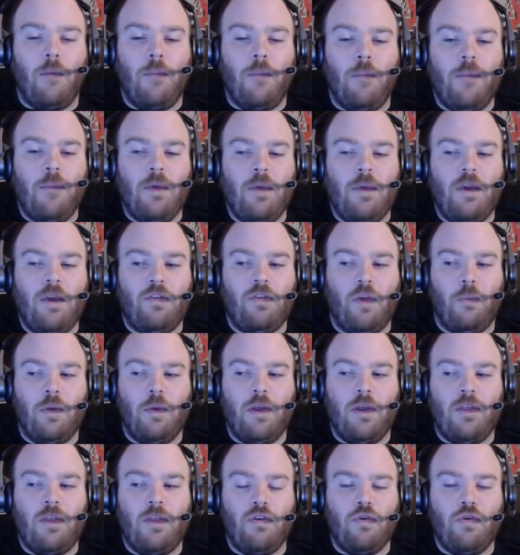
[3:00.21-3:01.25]
Maybe
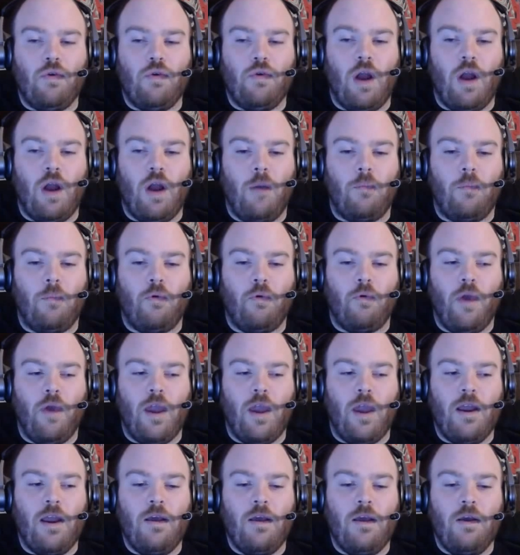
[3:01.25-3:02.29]
somebody that you can
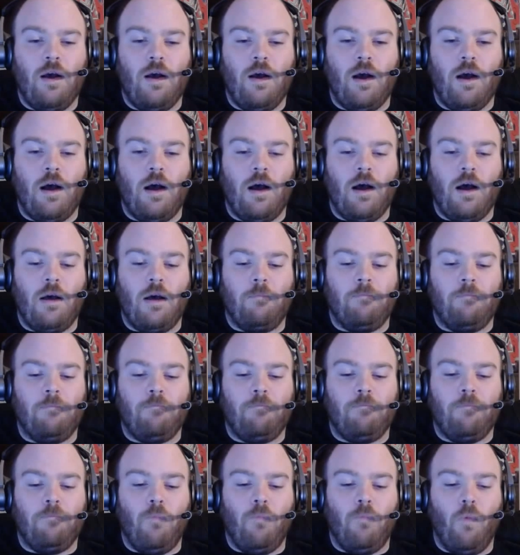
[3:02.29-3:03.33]
upgrade
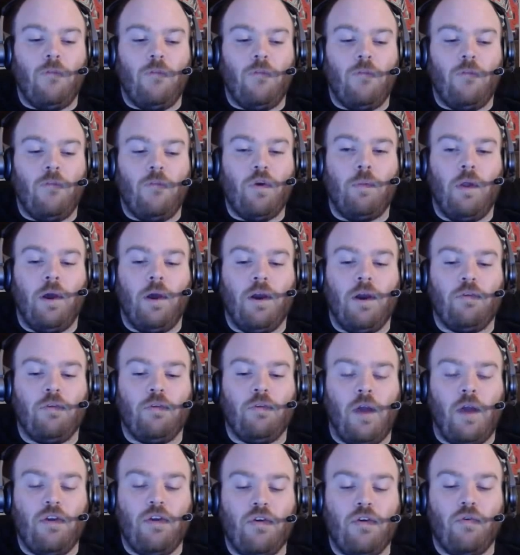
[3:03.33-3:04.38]
one of your
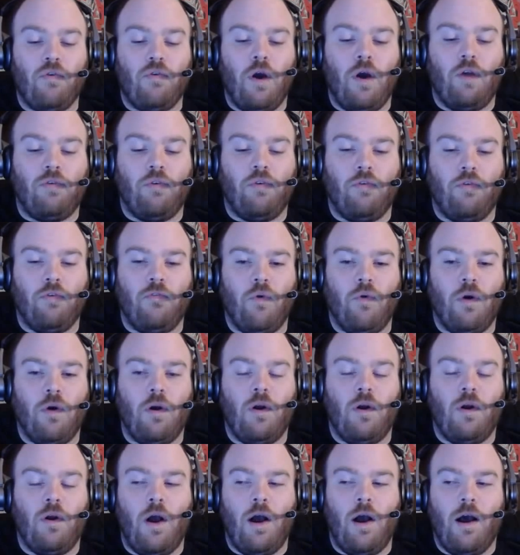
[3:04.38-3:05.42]
players your roster
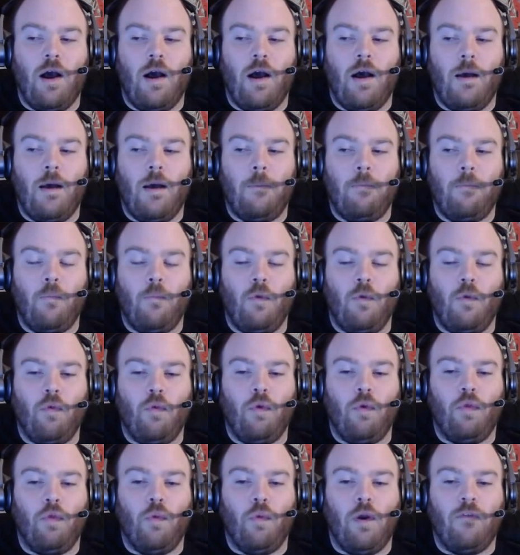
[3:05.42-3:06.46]
for
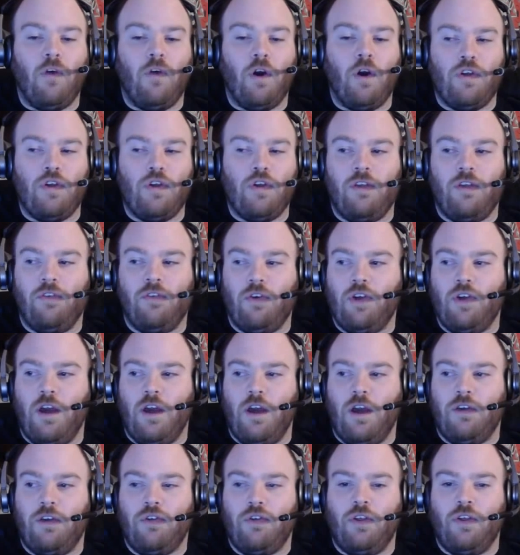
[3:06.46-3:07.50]
with one of RJ's
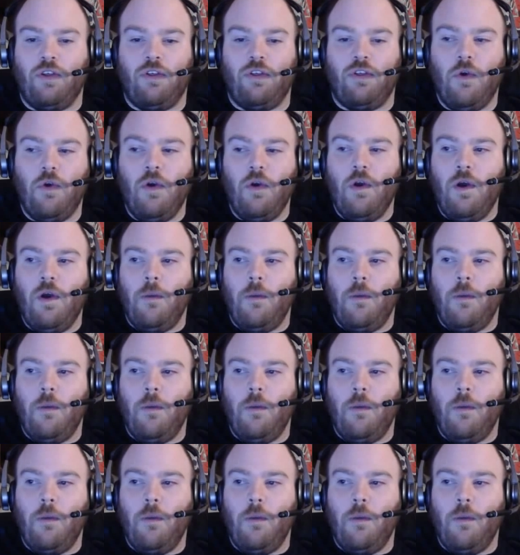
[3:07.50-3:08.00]
suggestions.